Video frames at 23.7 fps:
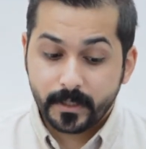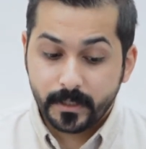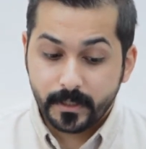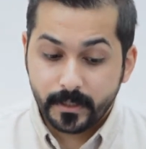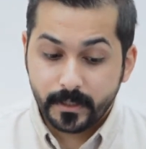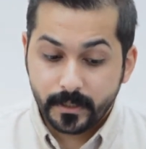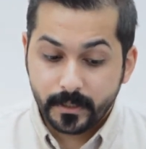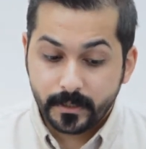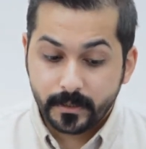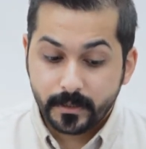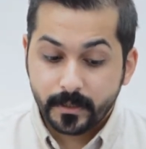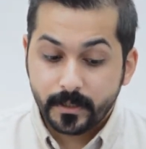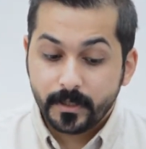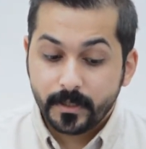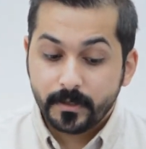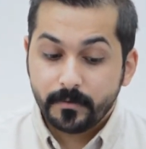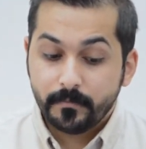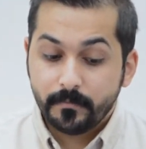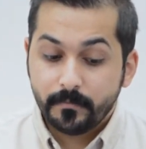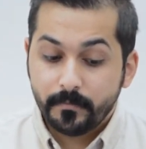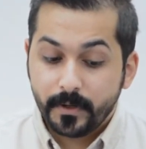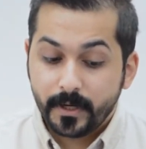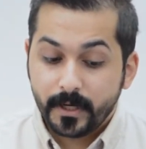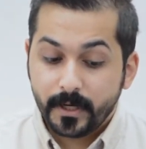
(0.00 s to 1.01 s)
clean
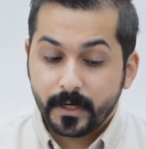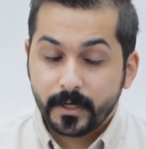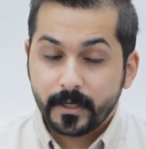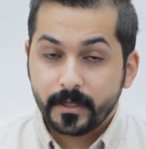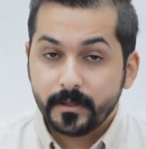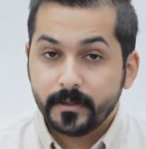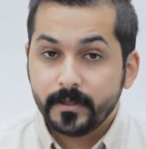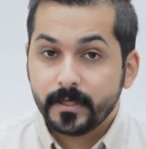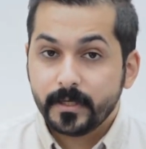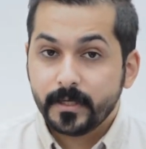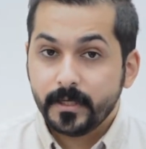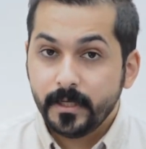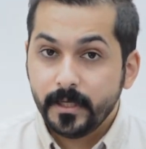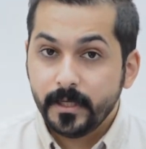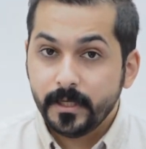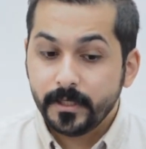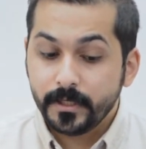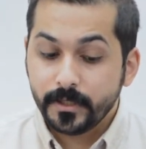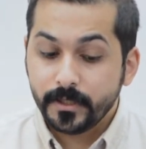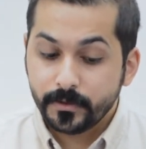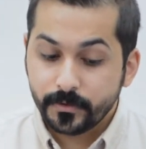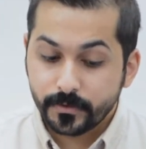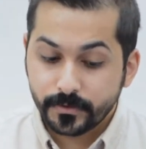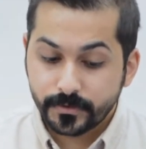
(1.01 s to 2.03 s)
by the
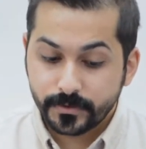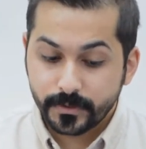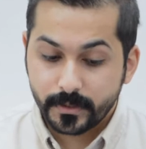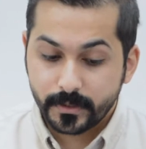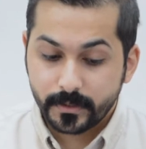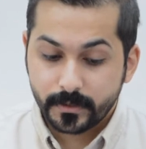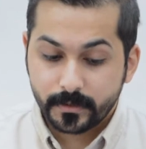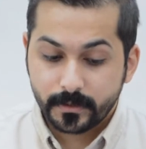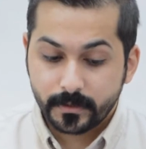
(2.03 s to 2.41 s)
cleaning nozzle.